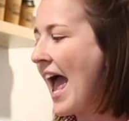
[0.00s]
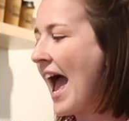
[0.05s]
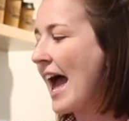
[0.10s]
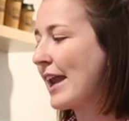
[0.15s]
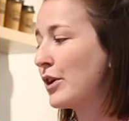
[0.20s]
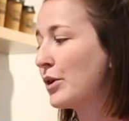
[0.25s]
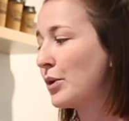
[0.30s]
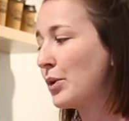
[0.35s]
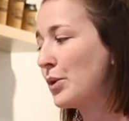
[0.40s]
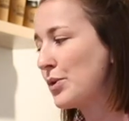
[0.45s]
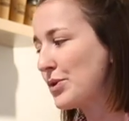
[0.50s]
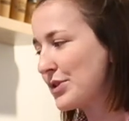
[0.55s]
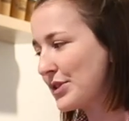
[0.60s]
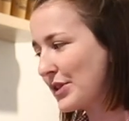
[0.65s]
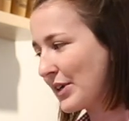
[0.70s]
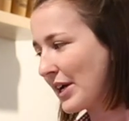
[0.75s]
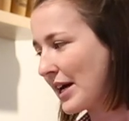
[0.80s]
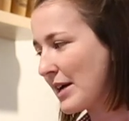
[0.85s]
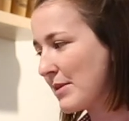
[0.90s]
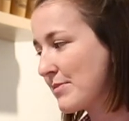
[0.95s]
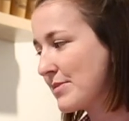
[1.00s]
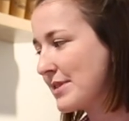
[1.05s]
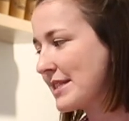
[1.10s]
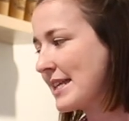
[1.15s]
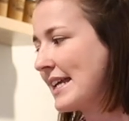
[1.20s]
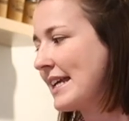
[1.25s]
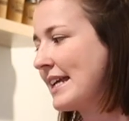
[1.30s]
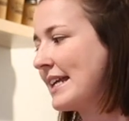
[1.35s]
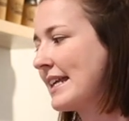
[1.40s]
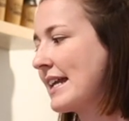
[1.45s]
And it also comes
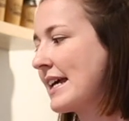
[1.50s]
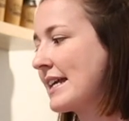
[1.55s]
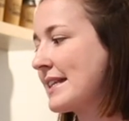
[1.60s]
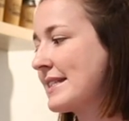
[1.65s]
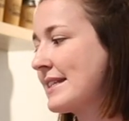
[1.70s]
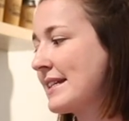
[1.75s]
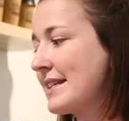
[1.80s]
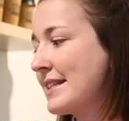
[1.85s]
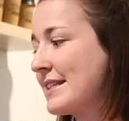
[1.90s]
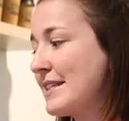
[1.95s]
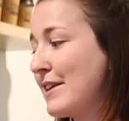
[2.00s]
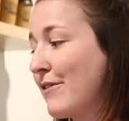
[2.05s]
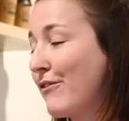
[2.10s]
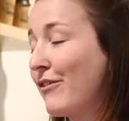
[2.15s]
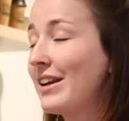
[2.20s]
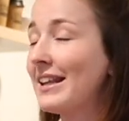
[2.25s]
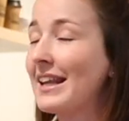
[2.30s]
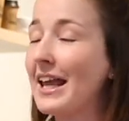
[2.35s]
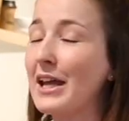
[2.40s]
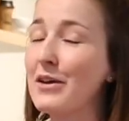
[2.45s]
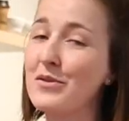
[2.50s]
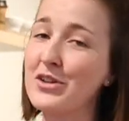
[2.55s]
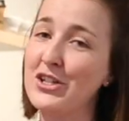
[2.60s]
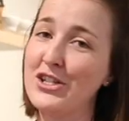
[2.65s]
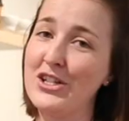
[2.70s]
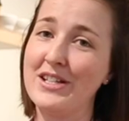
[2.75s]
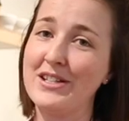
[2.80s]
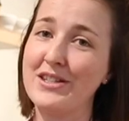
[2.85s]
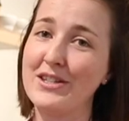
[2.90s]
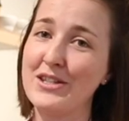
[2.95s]
in 6 different
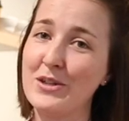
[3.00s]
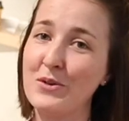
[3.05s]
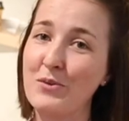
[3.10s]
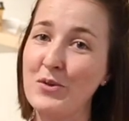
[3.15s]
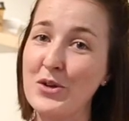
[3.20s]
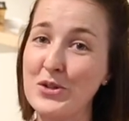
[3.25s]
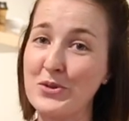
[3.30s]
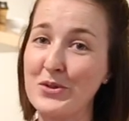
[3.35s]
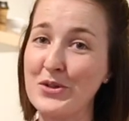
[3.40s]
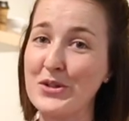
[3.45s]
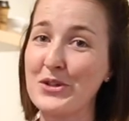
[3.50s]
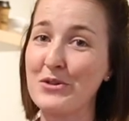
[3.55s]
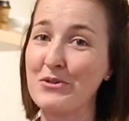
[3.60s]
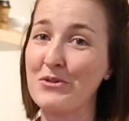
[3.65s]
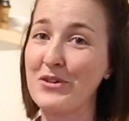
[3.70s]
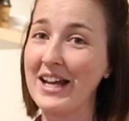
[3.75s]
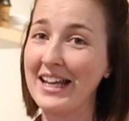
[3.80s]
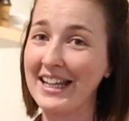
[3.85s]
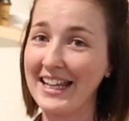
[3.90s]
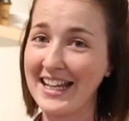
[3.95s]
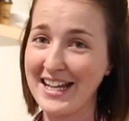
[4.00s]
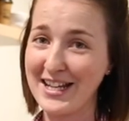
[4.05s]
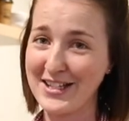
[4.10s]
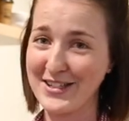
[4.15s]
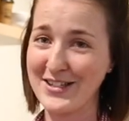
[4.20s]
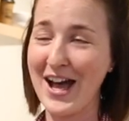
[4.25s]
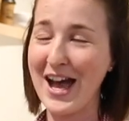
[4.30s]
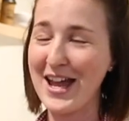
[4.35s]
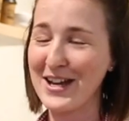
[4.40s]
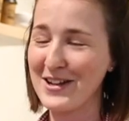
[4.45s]
languages, which was really
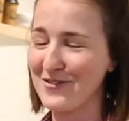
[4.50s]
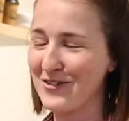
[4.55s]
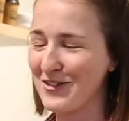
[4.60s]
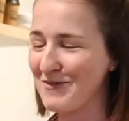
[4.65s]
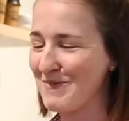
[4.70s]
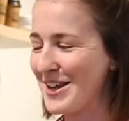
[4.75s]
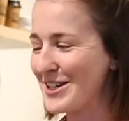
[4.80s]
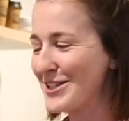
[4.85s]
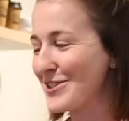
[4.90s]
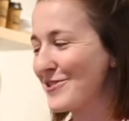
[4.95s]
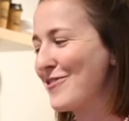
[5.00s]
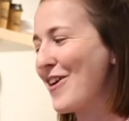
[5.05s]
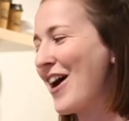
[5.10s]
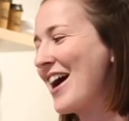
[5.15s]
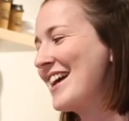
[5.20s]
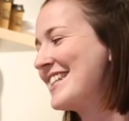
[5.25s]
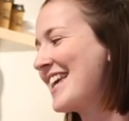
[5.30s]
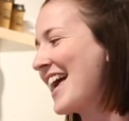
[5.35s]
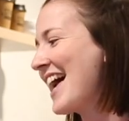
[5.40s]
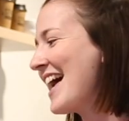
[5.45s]
exciting for me to find